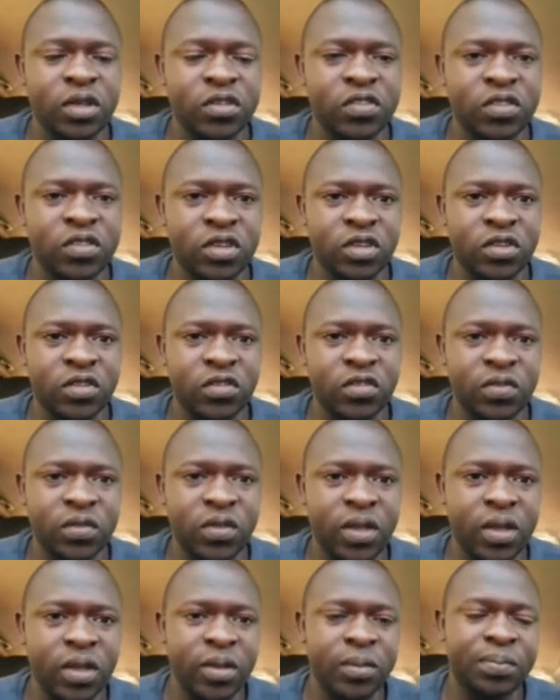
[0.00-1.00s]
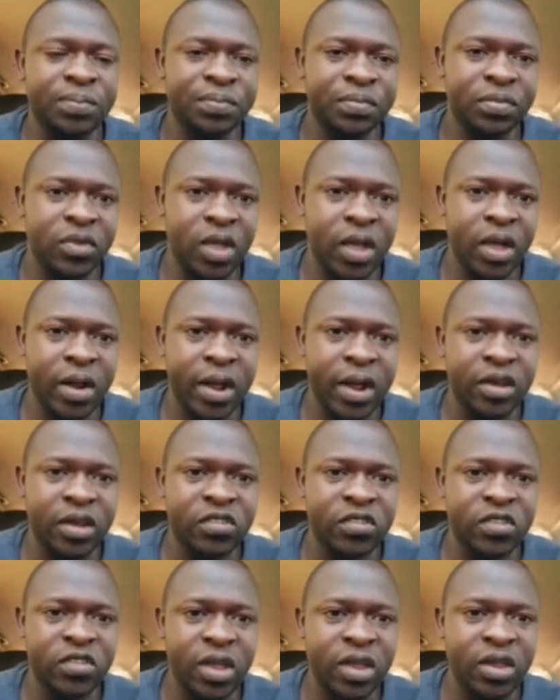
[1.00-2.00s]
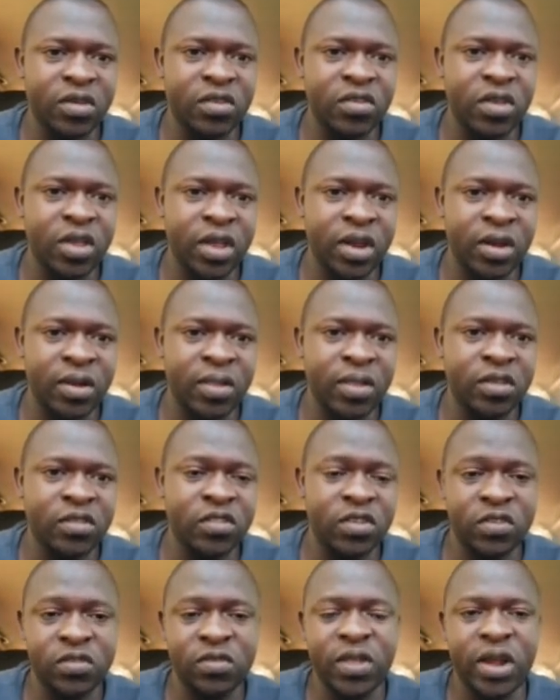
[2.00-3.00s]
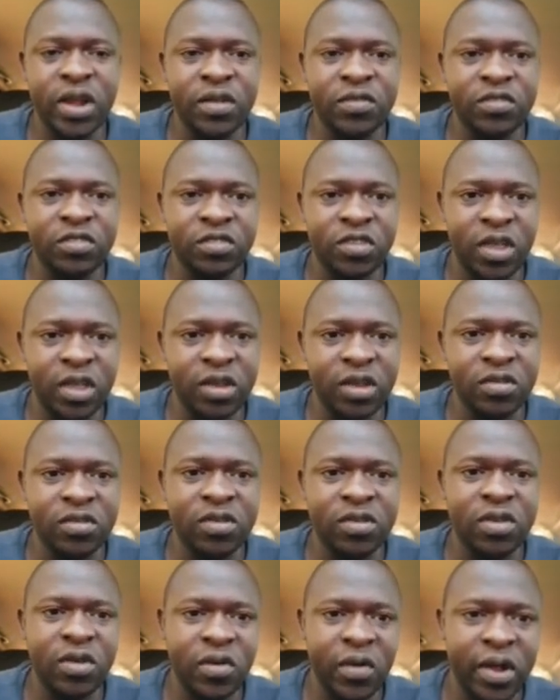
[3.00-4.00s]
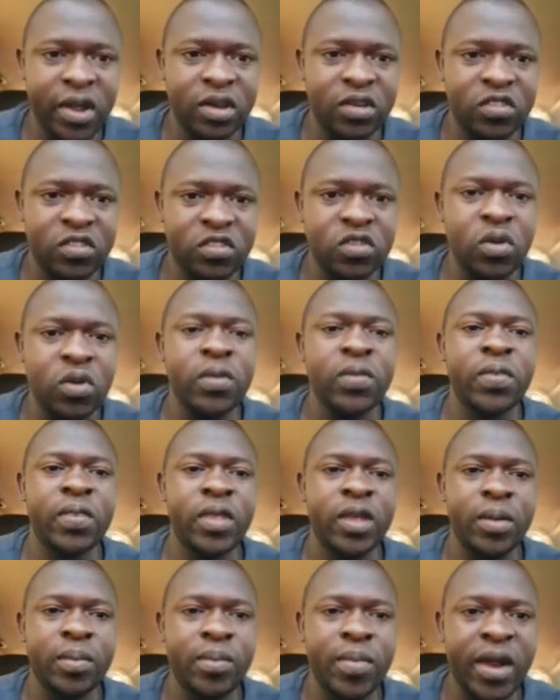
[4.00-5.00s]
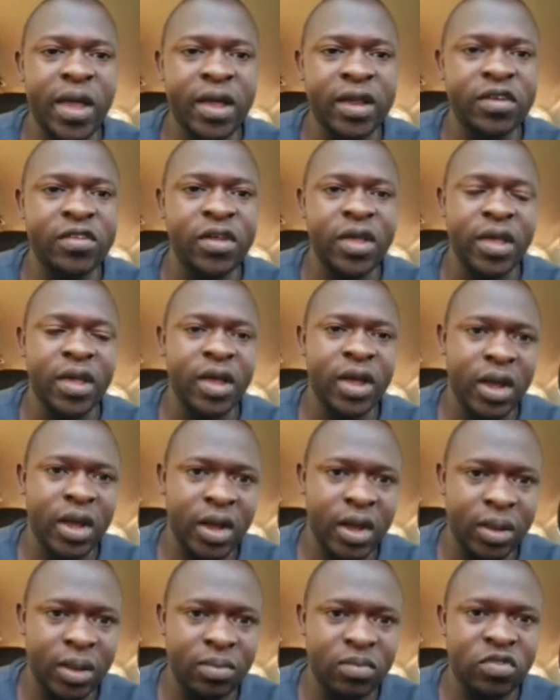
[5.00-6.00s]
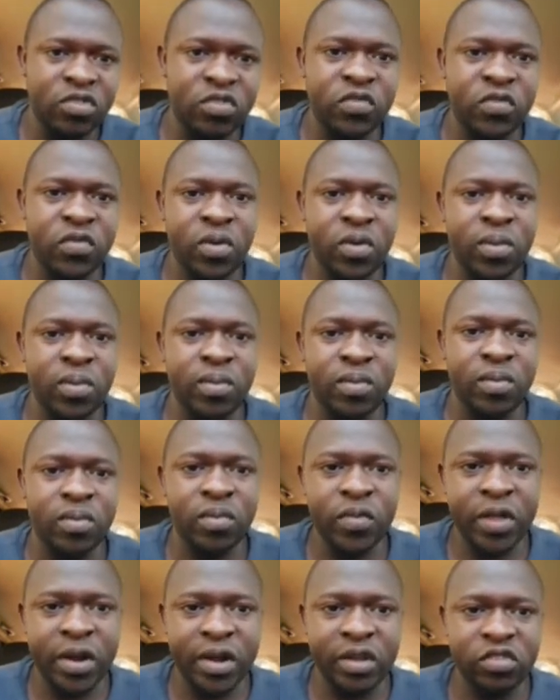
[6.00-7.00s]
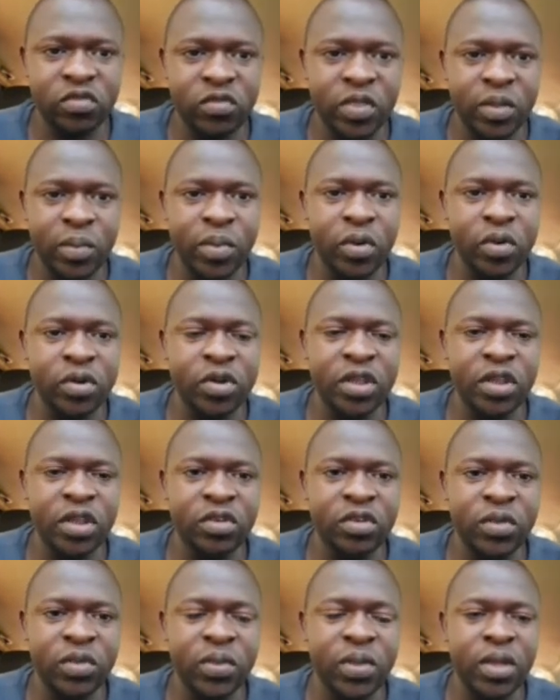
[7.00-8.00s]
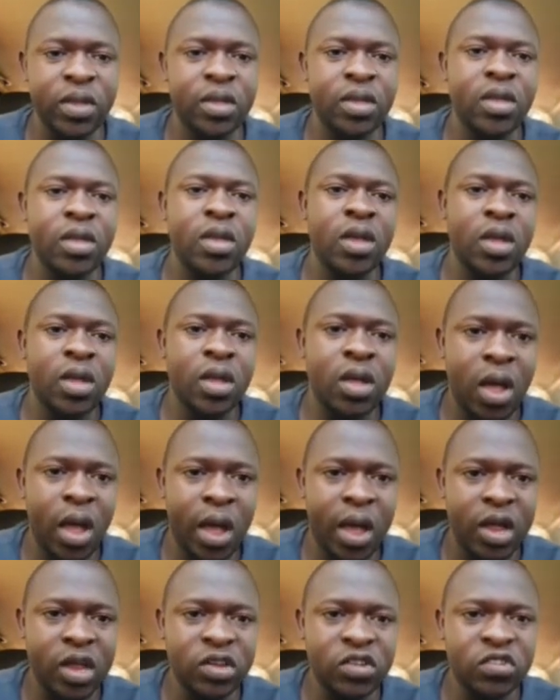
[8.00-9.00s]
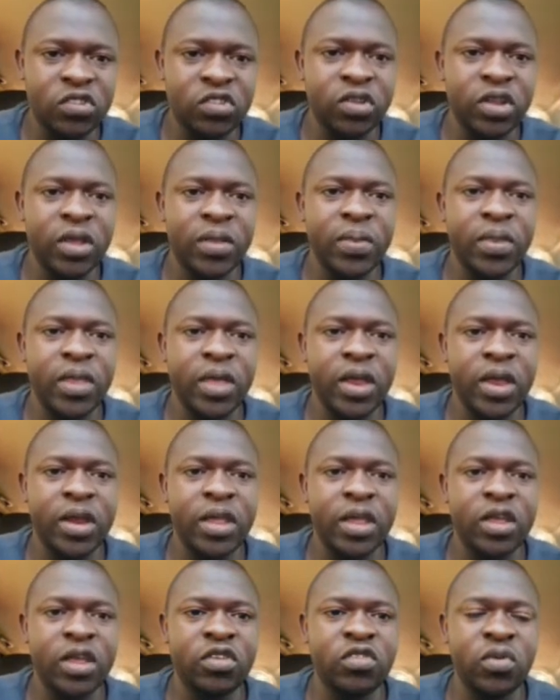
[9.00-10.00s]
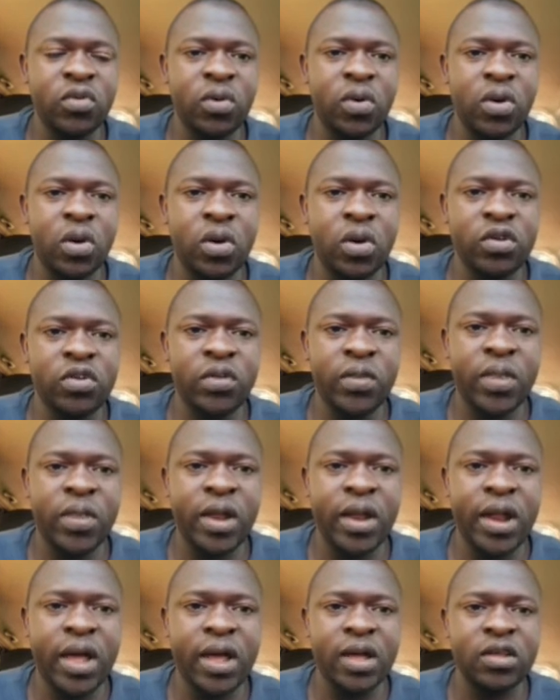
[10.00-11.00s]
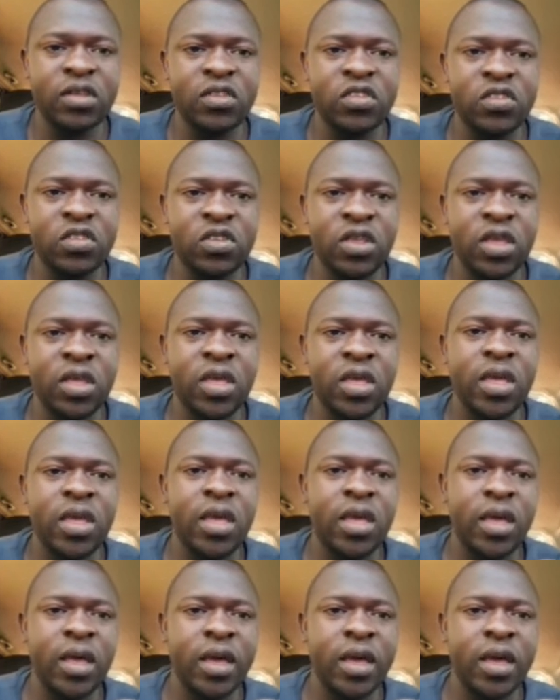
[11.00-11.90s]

this is the right side and this is the left side, right? So the blood comes from the rest of the body into the heart, and then it will go to the lungs,